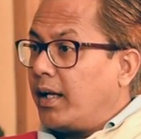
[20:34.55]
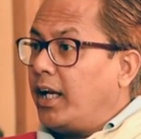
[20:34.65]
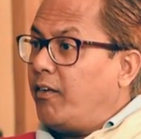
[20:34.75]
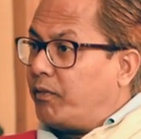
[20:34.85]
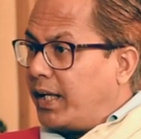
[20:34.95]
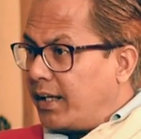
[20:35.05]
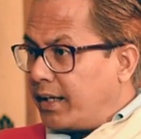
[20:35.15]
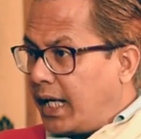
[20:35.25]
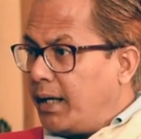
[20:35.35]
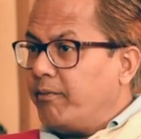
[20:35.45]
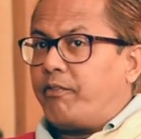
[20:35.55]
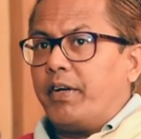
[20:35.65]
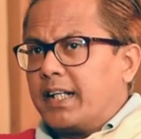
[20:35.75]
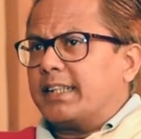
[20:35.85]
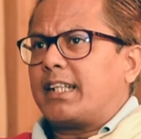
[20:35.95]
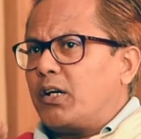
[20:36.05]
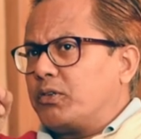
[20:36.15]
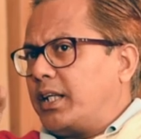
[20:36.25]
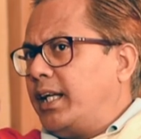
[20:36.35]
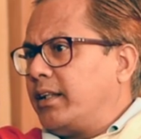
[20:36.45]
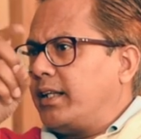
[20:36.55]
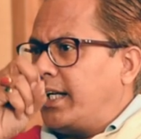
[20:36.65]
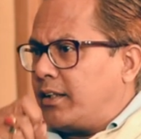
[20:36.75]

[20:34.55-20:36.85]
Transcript: if their name figures out in the